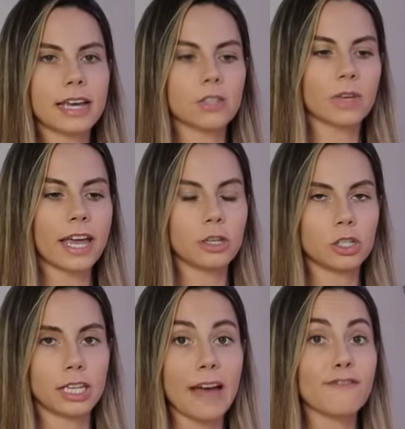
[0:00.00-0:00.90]
that's okay,
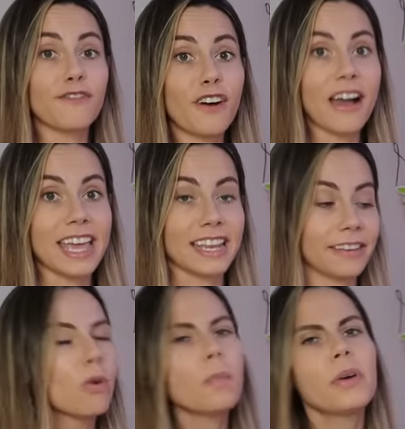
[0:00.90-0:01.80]
she's having fun.
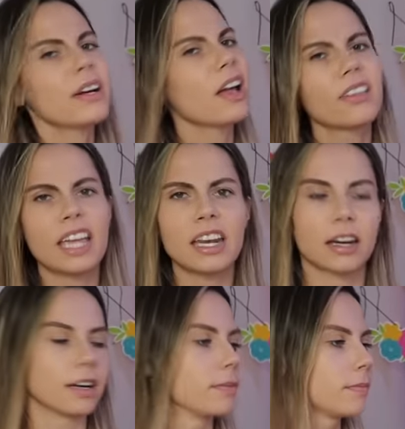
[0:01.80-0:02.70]
We'll put it on later.